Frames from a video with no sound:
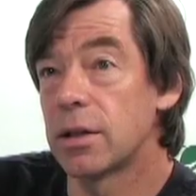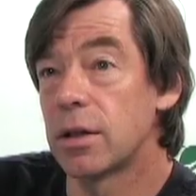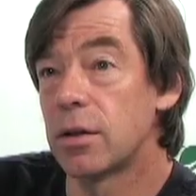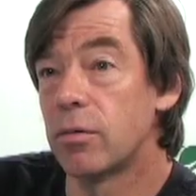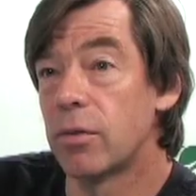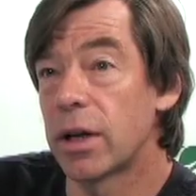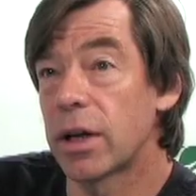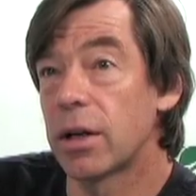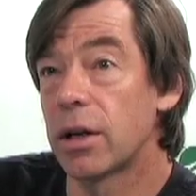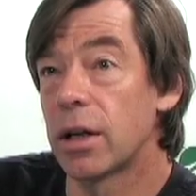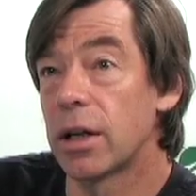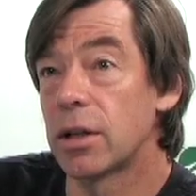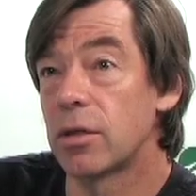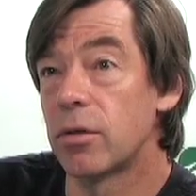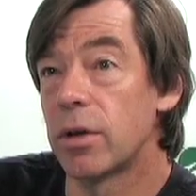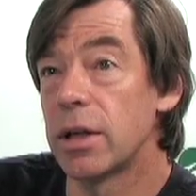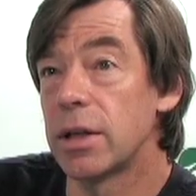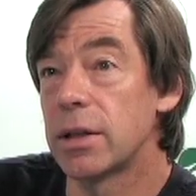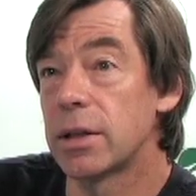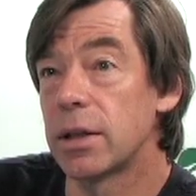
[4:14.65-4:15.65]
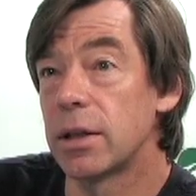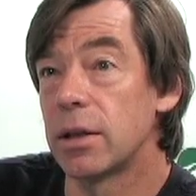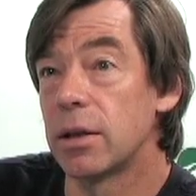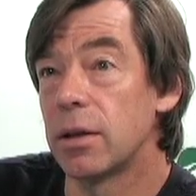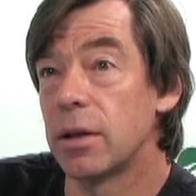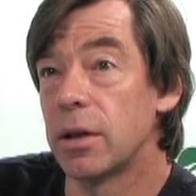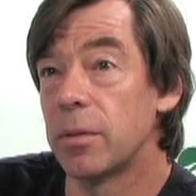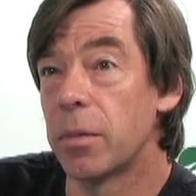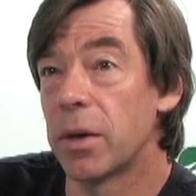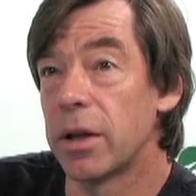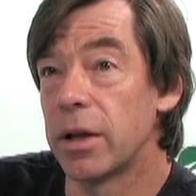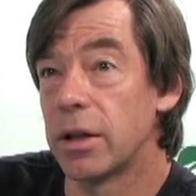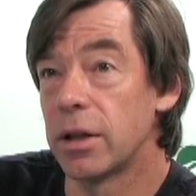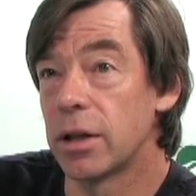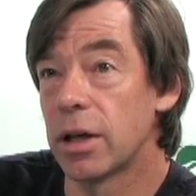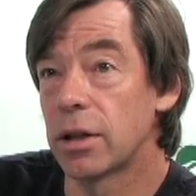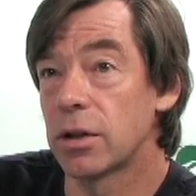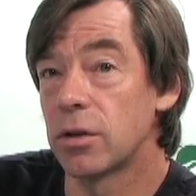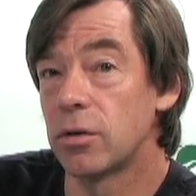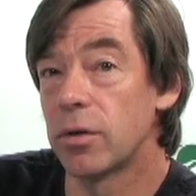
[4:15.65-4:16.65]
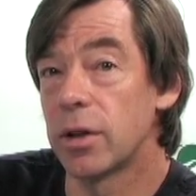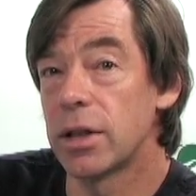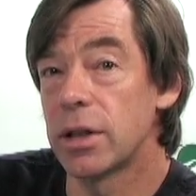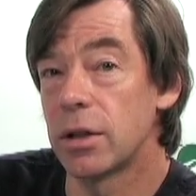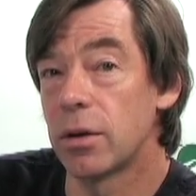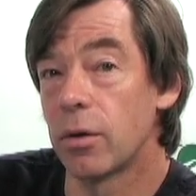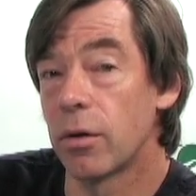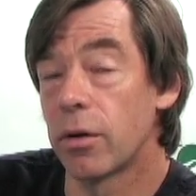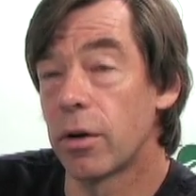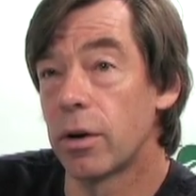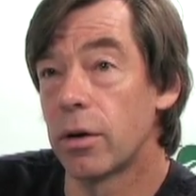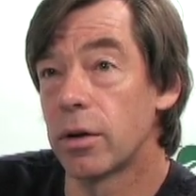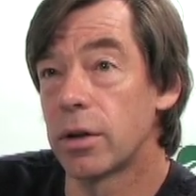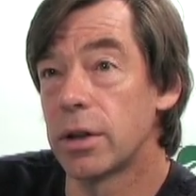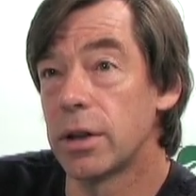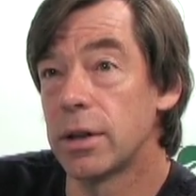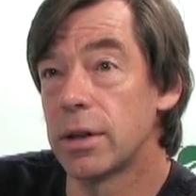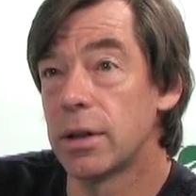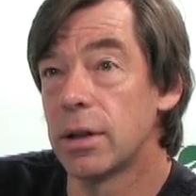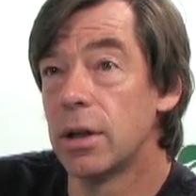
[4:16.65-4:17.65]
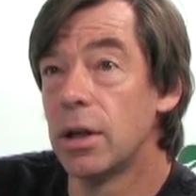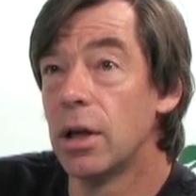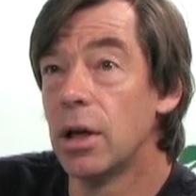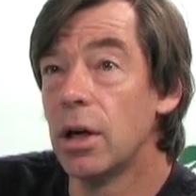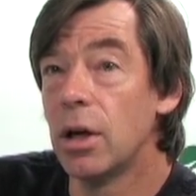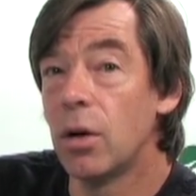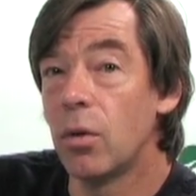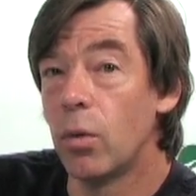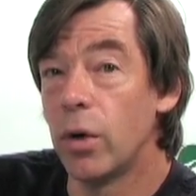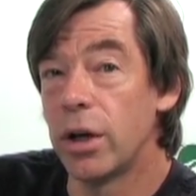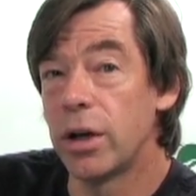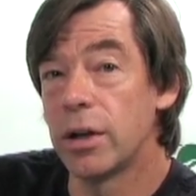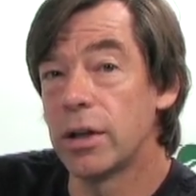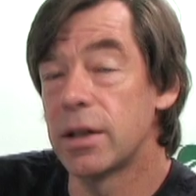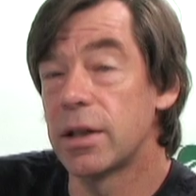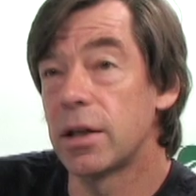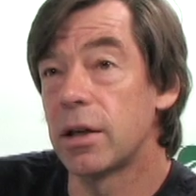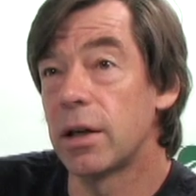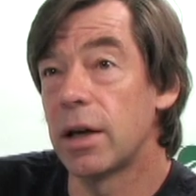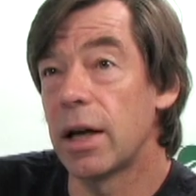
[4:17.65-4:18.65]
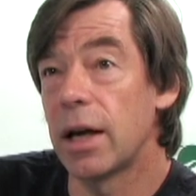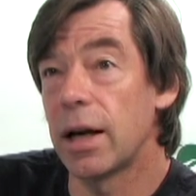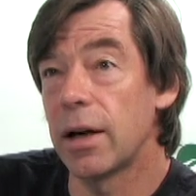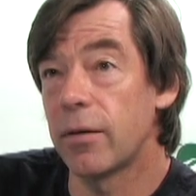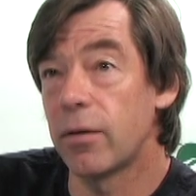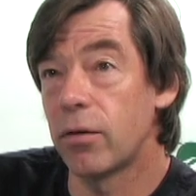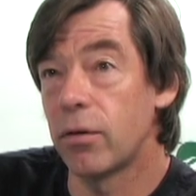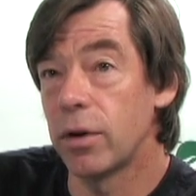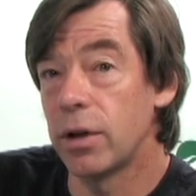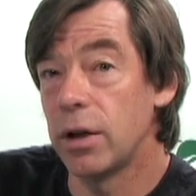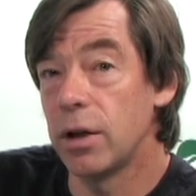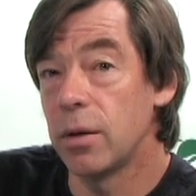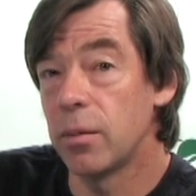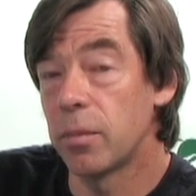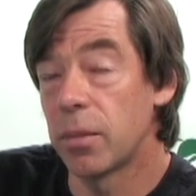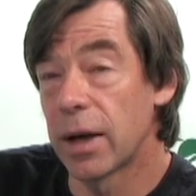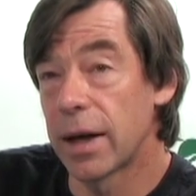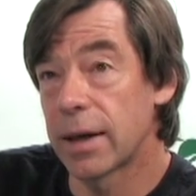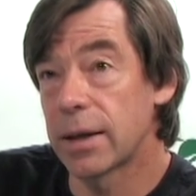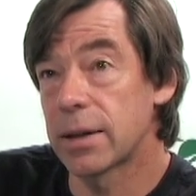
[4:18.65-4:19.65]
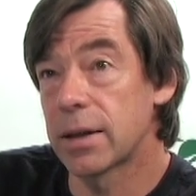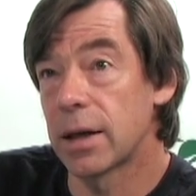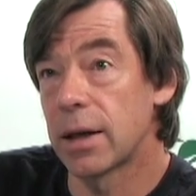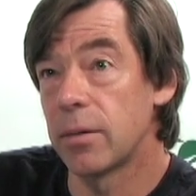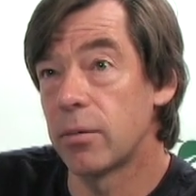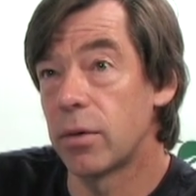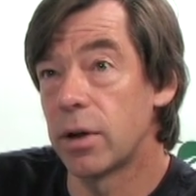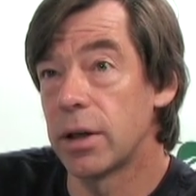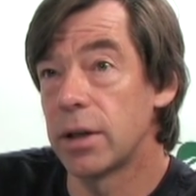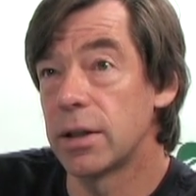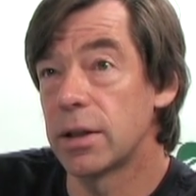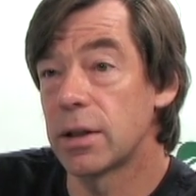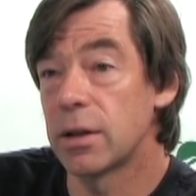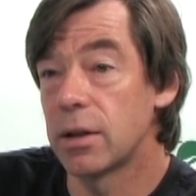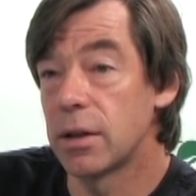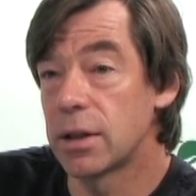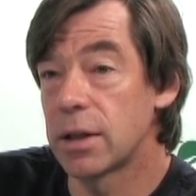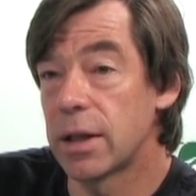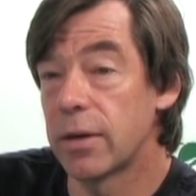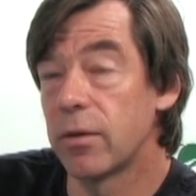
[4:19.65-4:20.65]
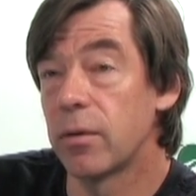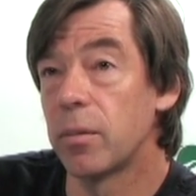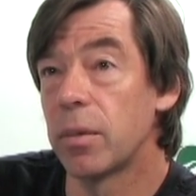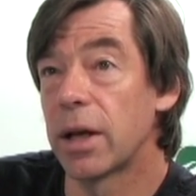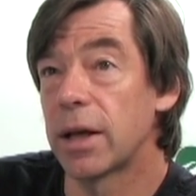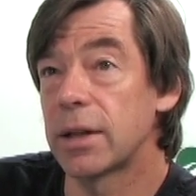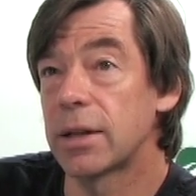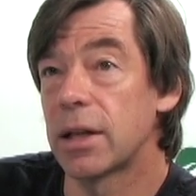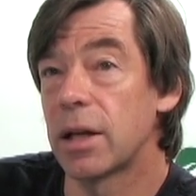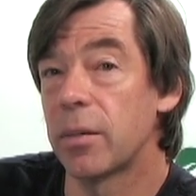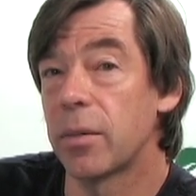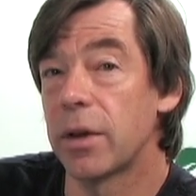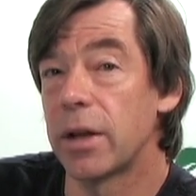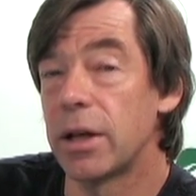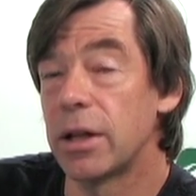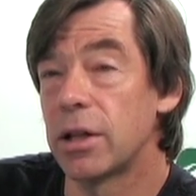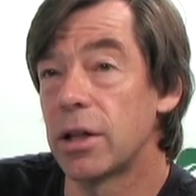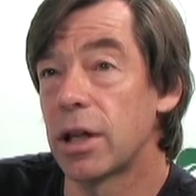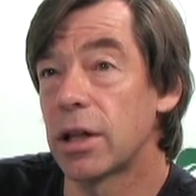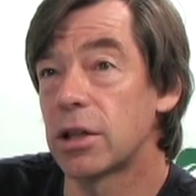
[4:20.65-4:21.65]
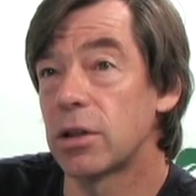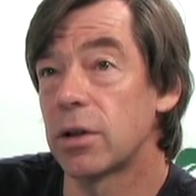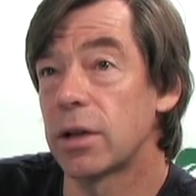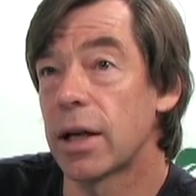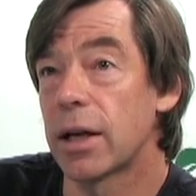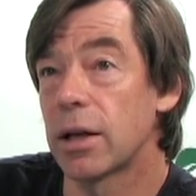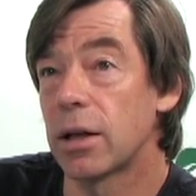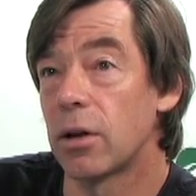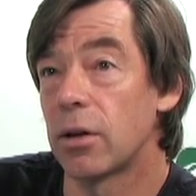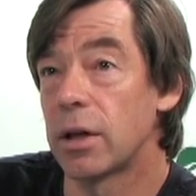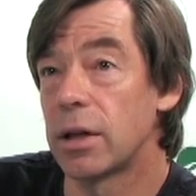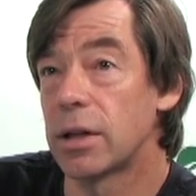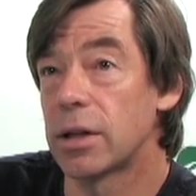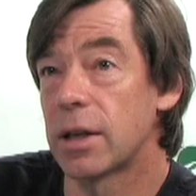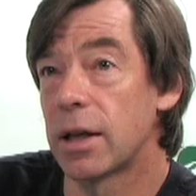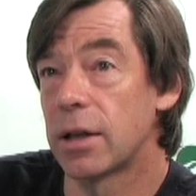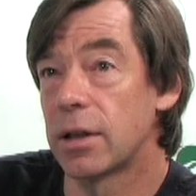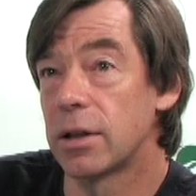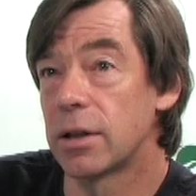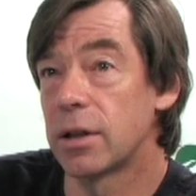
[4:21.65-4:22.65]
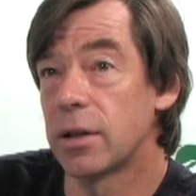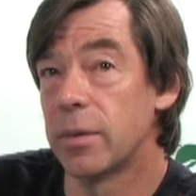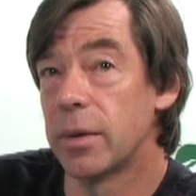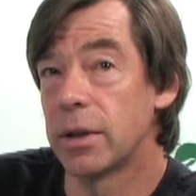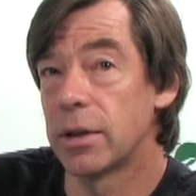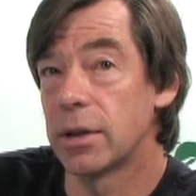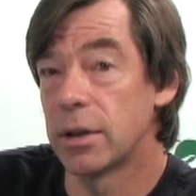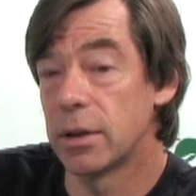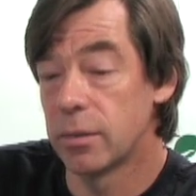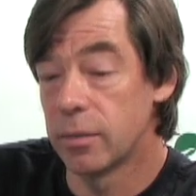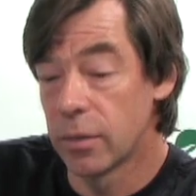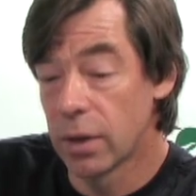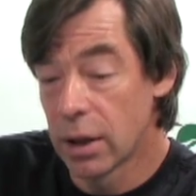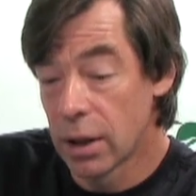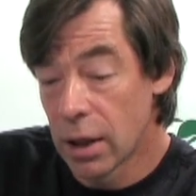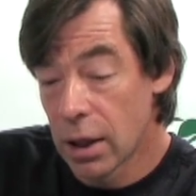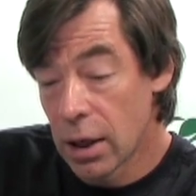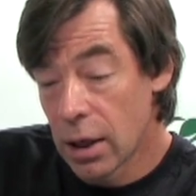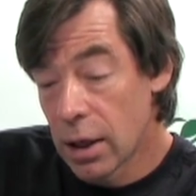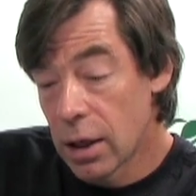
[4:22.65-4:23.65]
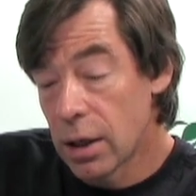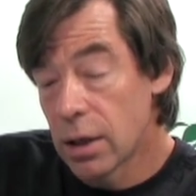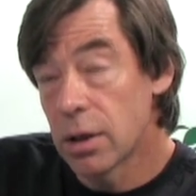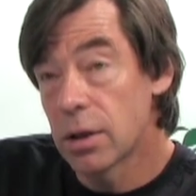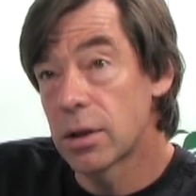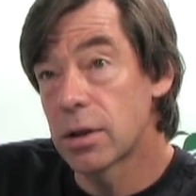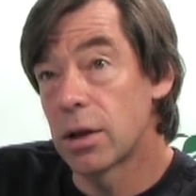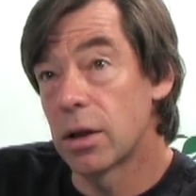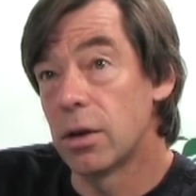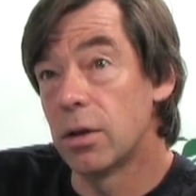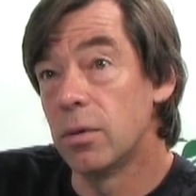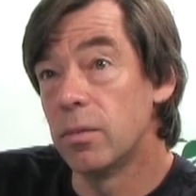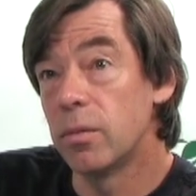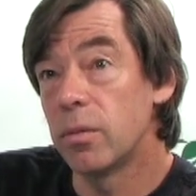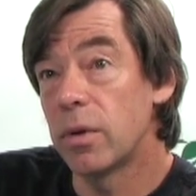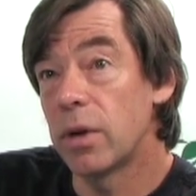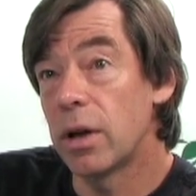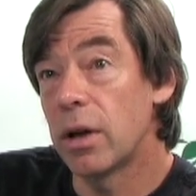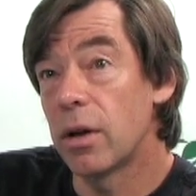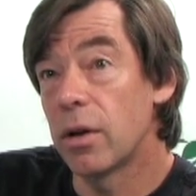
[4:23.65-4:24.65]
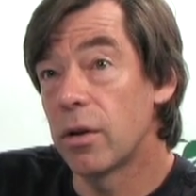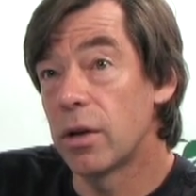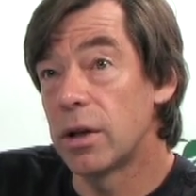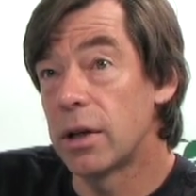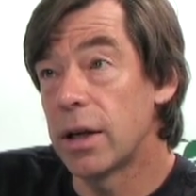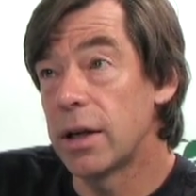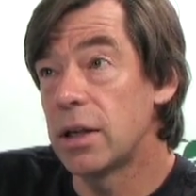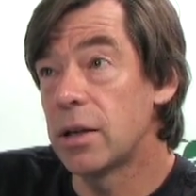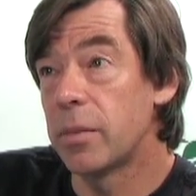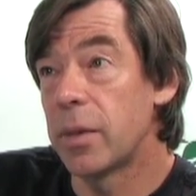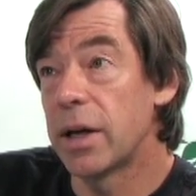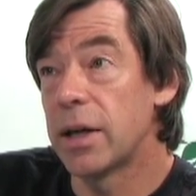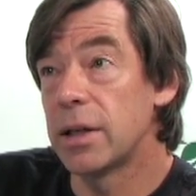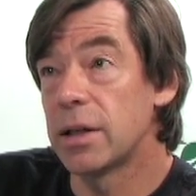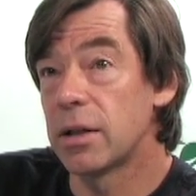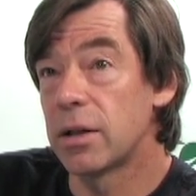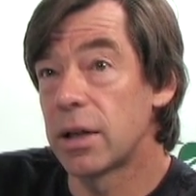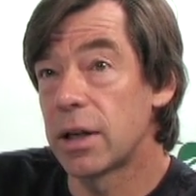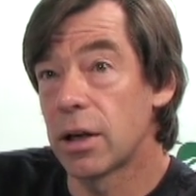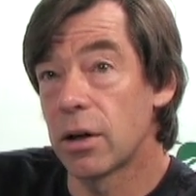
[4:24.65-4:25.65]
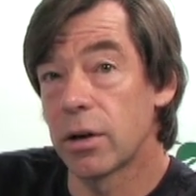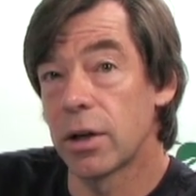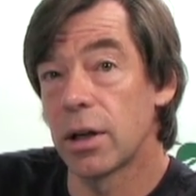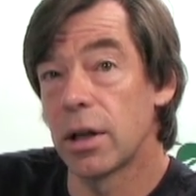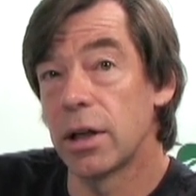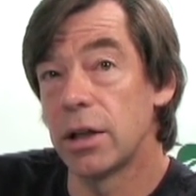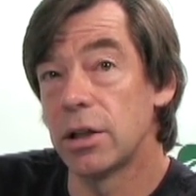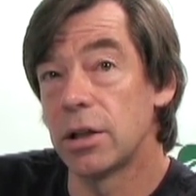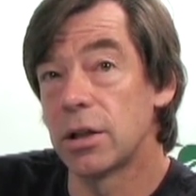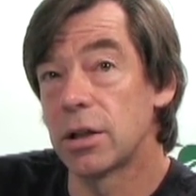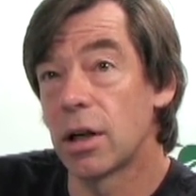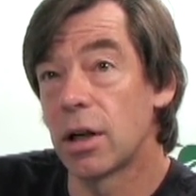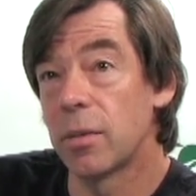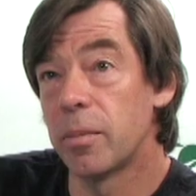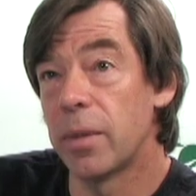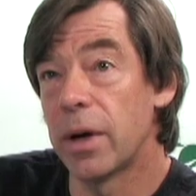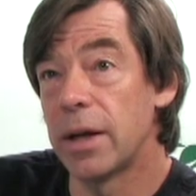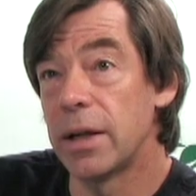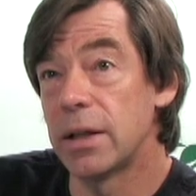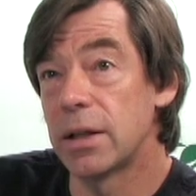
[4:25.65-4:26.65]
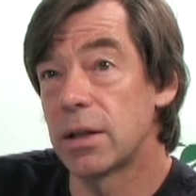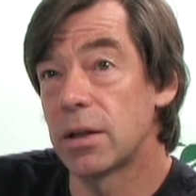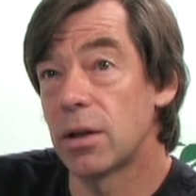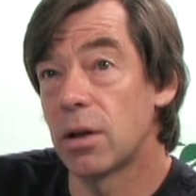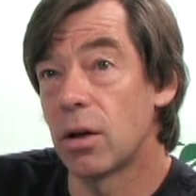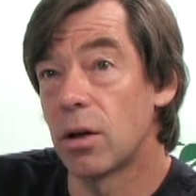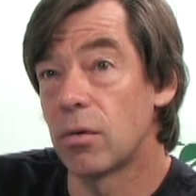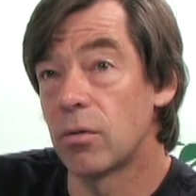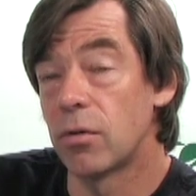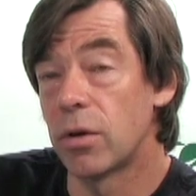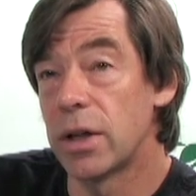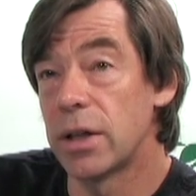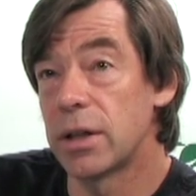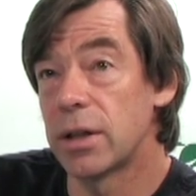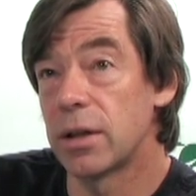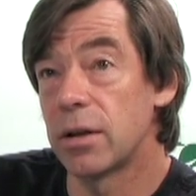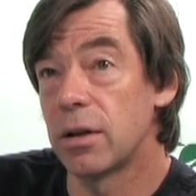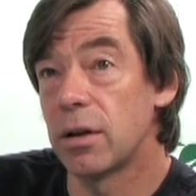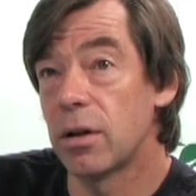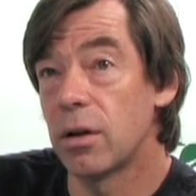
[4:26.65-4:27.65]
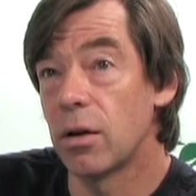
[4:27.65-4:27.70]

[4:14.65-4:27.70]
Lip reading: and recognized racing by the international racing authorities. We consider every black type race that's given black type by the International Cataloguing Standards Committee. So the database and the calculations are based on racing